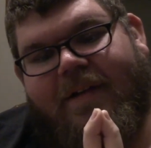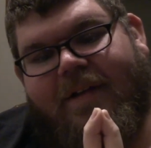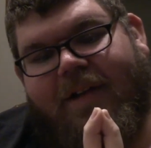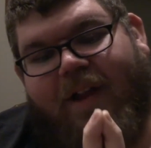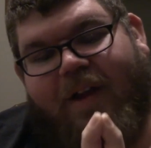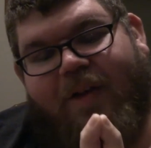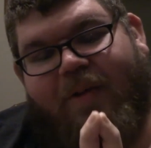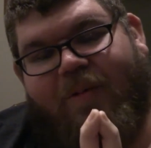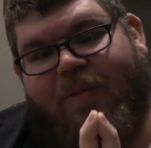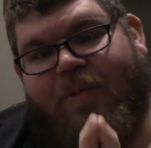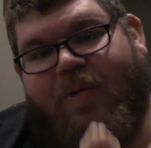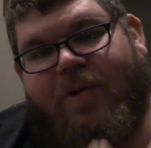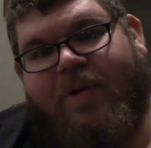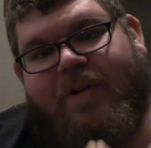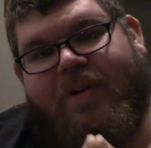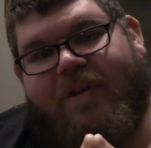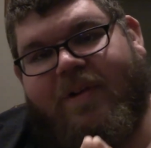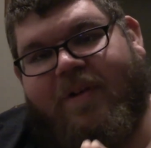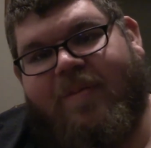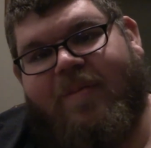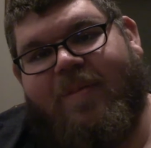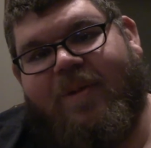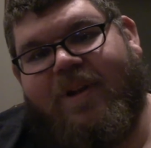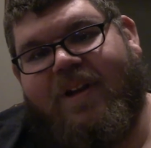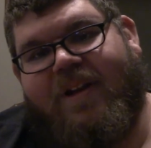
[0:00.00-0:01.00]
one of the
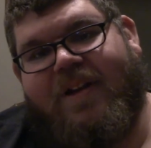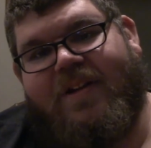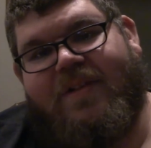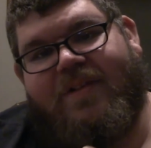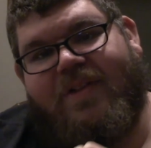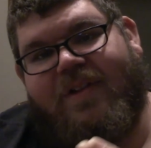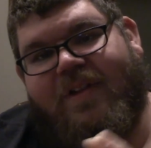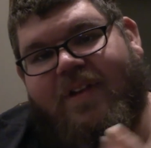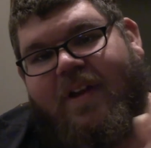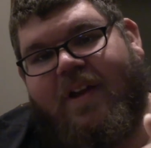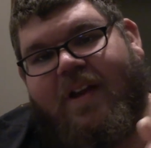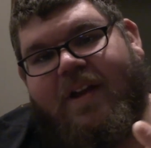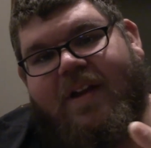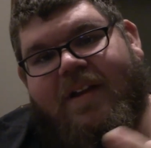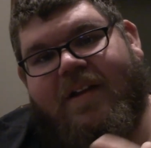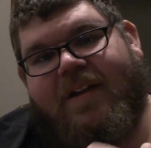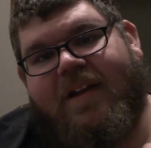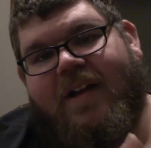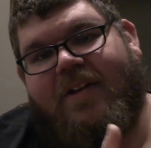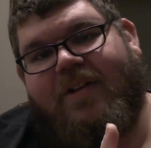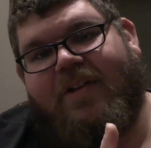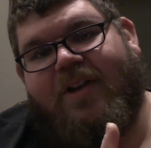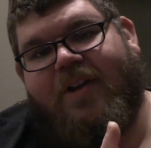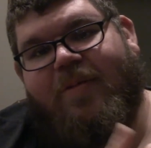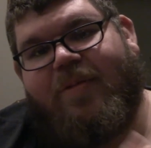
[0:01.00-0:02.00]
comedians that
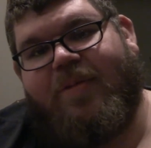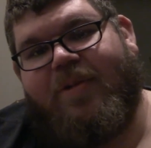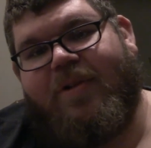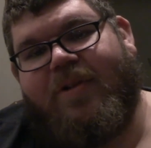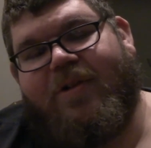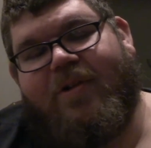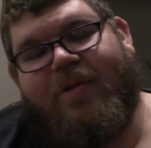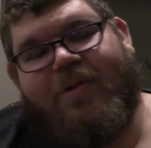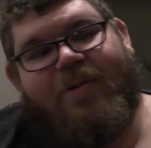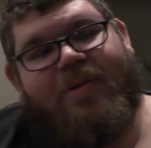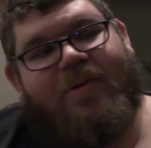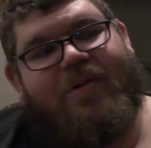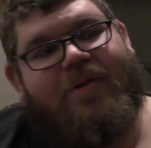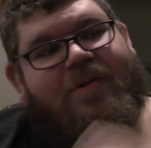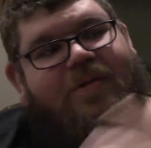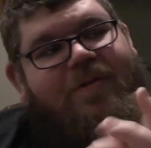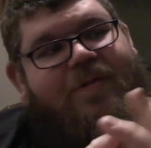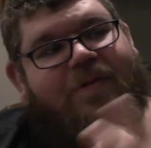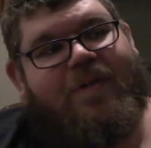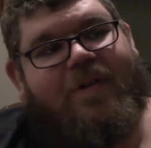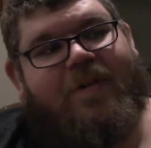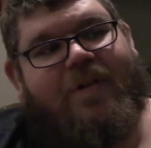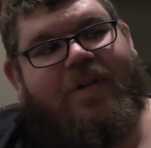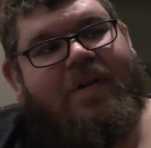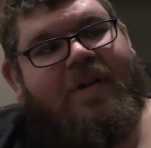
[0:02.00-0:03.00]
kicked open the doors
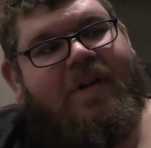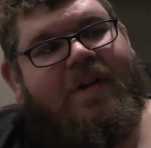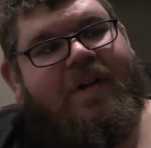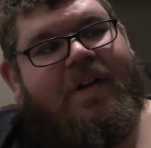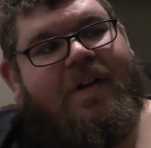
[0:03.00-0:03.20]
for